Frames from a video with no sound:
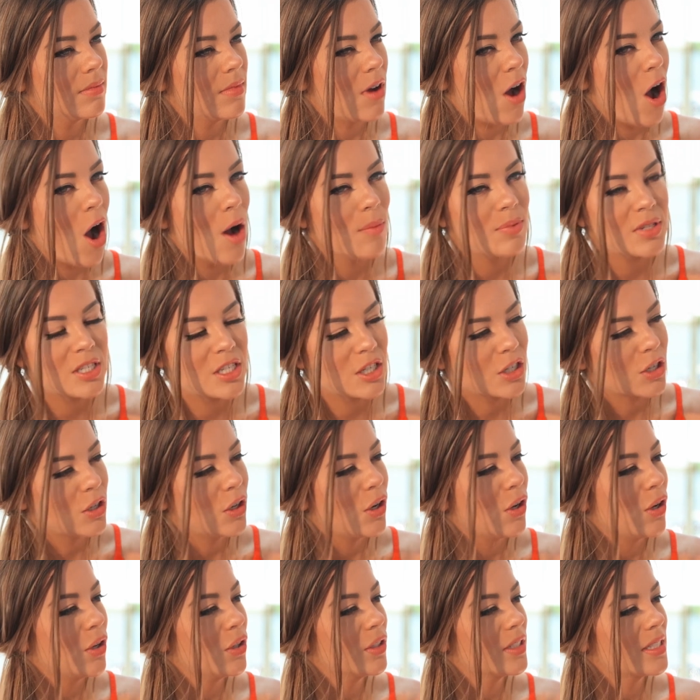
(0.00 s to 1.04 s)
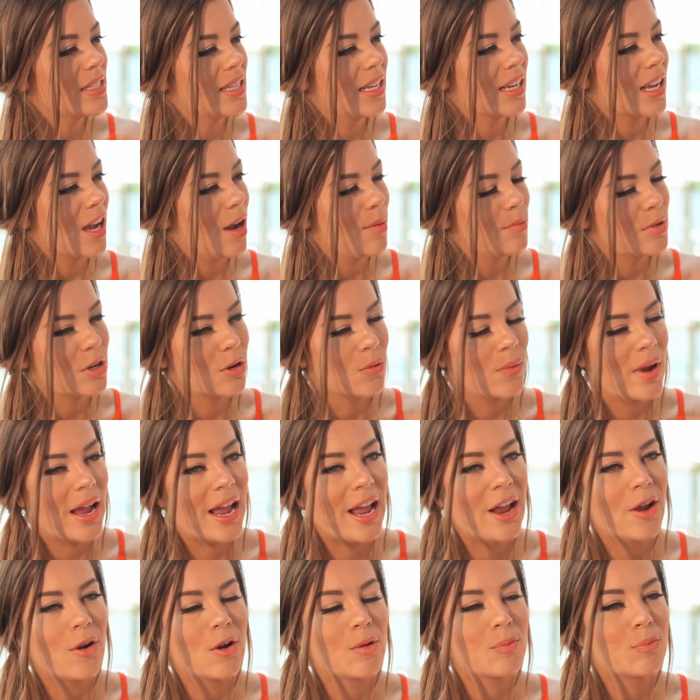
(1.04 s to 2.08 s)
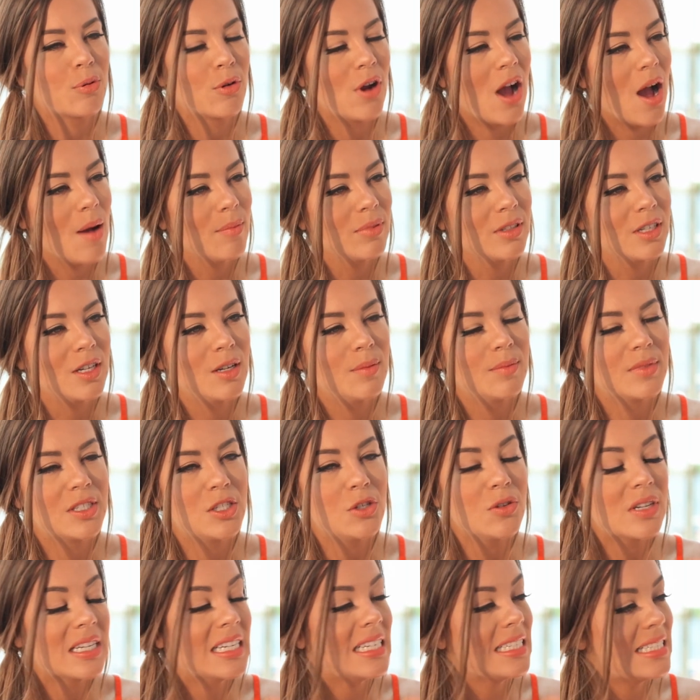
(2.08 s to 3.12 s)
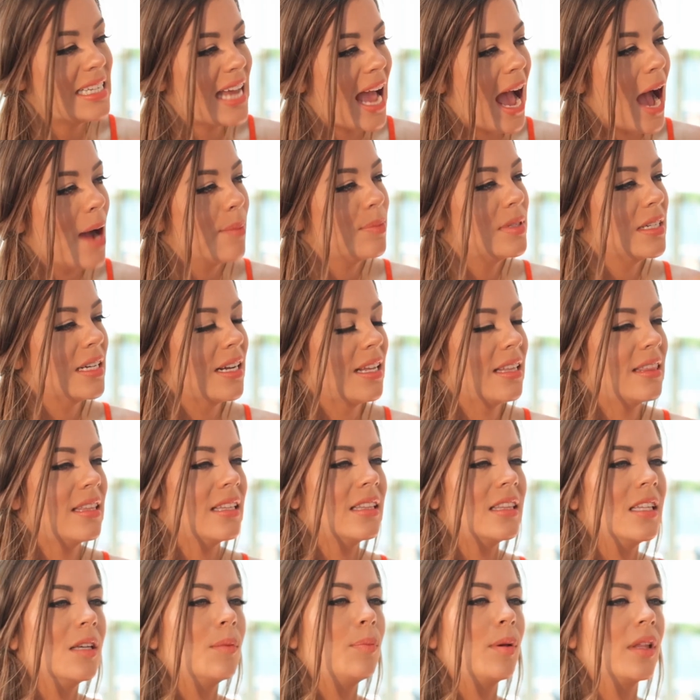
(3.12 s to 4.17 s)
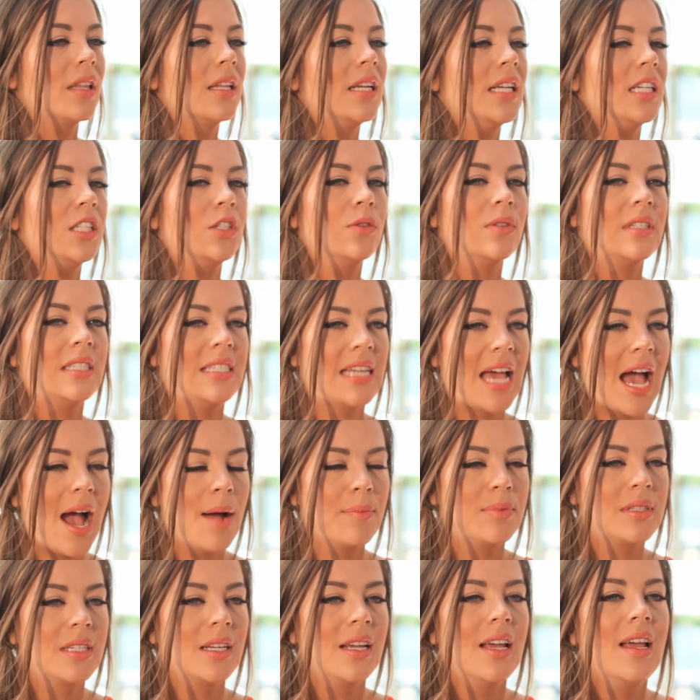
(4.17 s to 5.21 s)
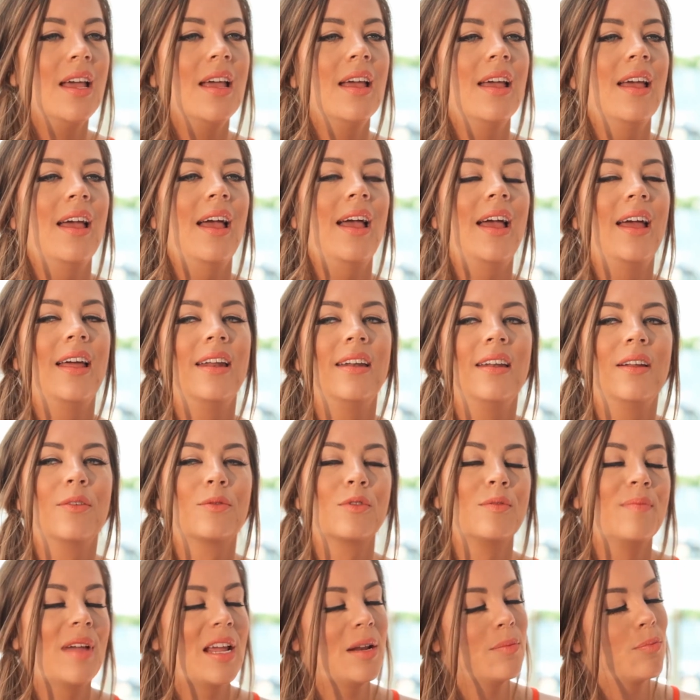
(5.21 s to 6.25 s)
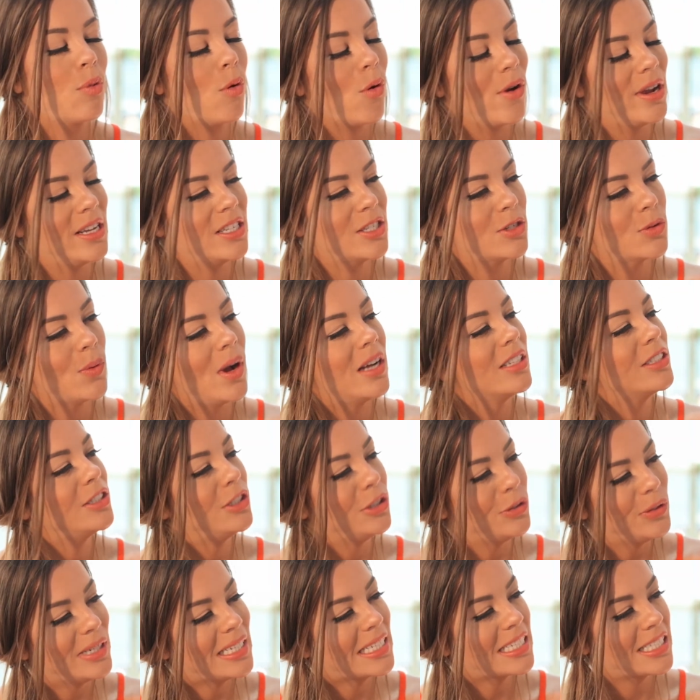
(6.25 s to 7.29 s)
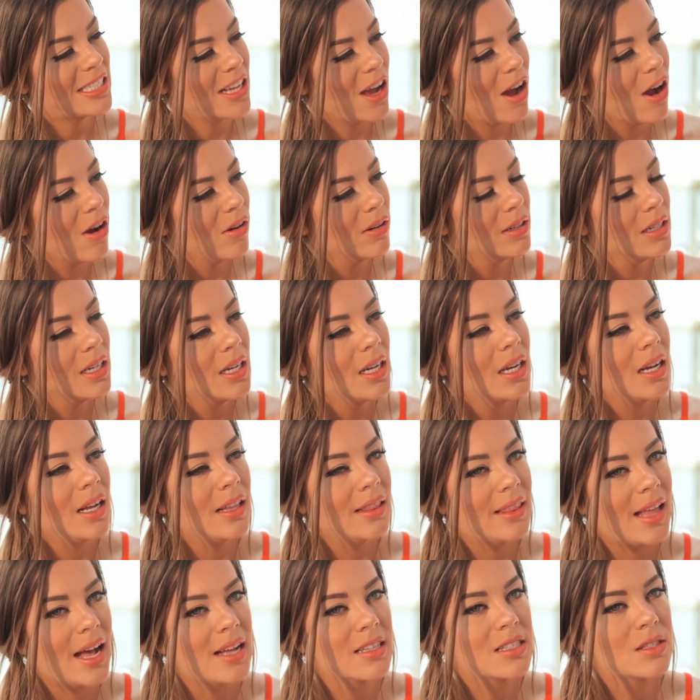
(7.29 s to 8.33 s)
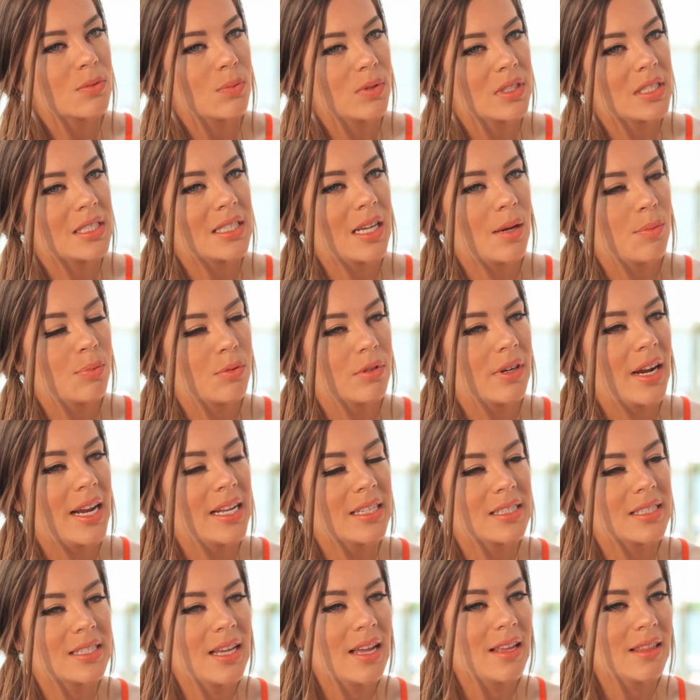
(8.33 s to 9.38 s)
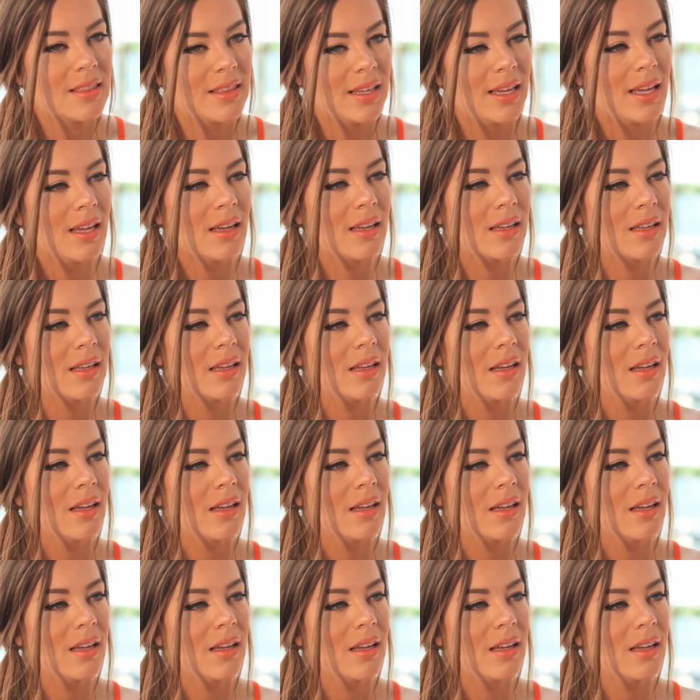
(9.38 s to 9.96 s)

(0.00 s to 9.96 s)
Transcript: obstacles that come your way or problems. You can adapt, and I think the ability to adapt and remain poised while doing so, that's what separates, I think,